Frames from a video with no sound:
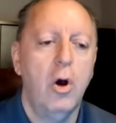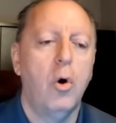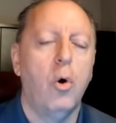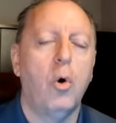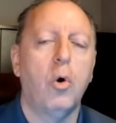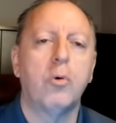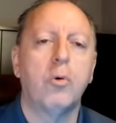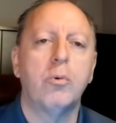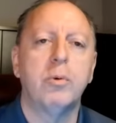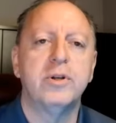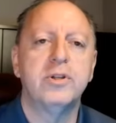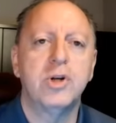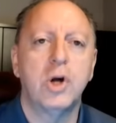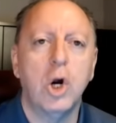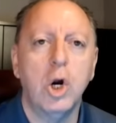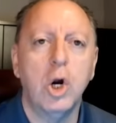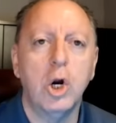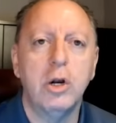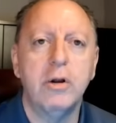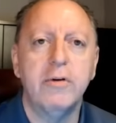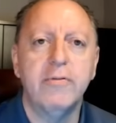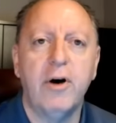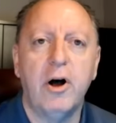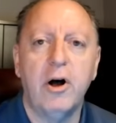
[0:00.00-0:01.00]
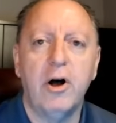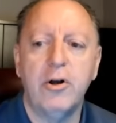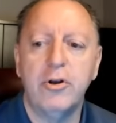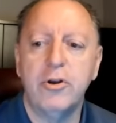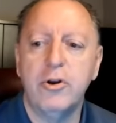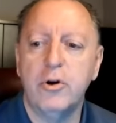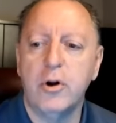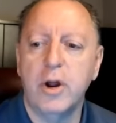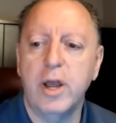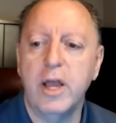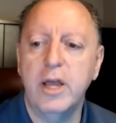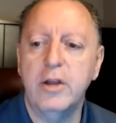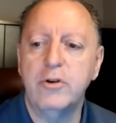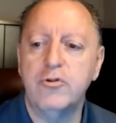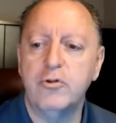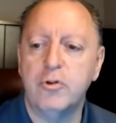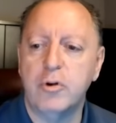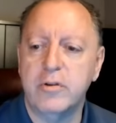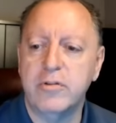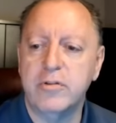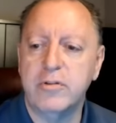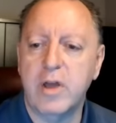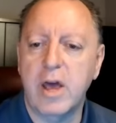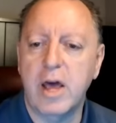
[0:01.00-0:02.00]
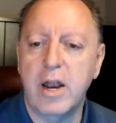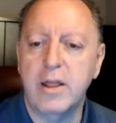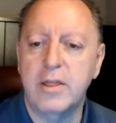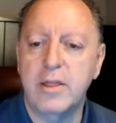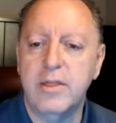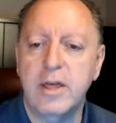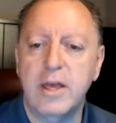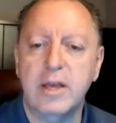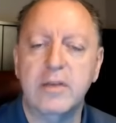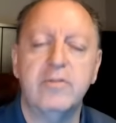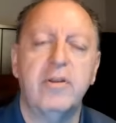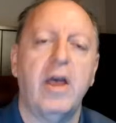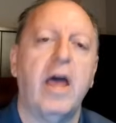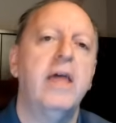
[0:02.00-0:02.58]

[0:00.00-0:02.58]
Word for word: or return of all your interests kind of things.